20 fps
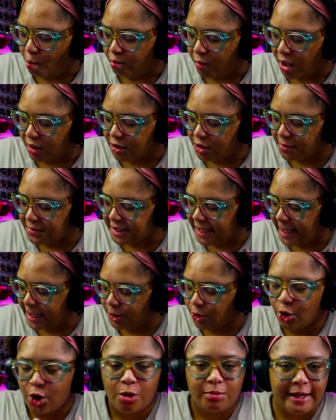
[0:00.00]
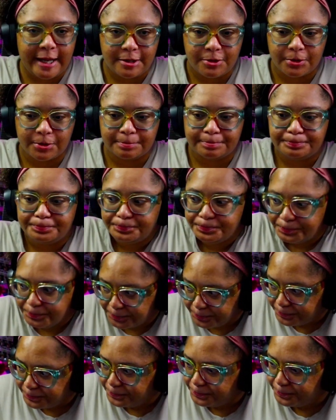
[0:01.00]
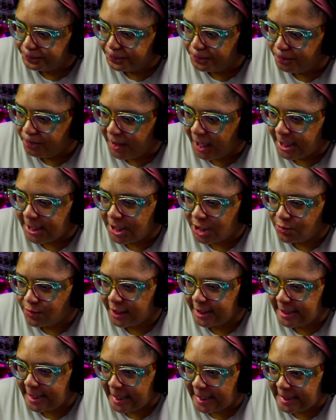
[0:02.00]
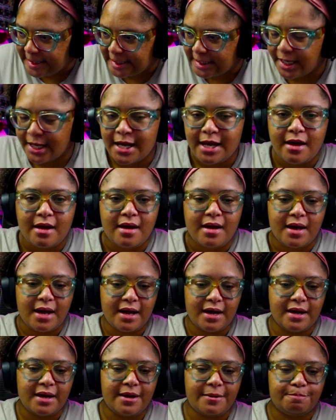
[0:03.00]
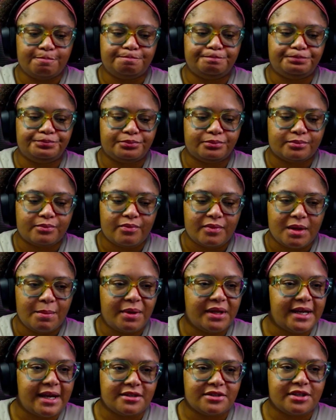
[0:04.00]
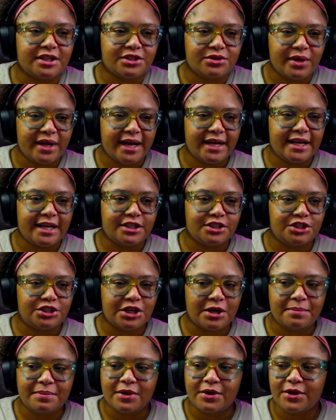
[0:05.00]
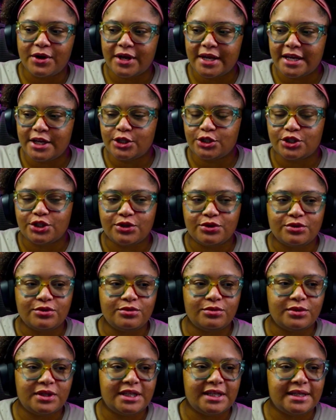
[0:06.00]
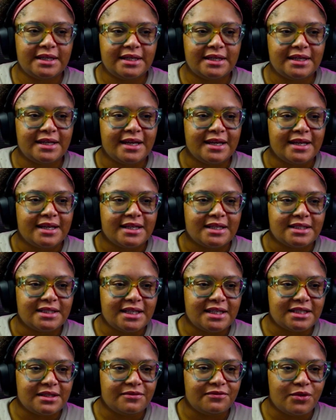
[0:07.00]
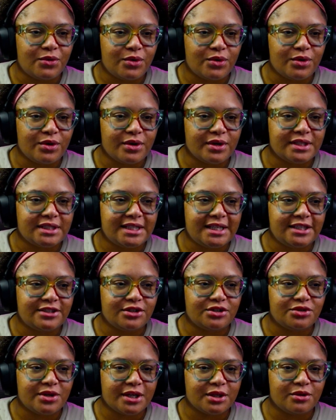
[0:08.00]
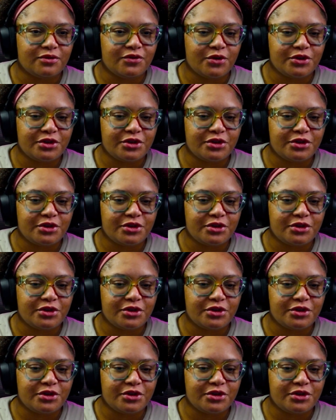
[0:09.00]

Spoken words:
what I'm saying? You're a Homelander. Tis what it is. But yeah, so let's go ahead and jump into the season 4 teaser trailer for The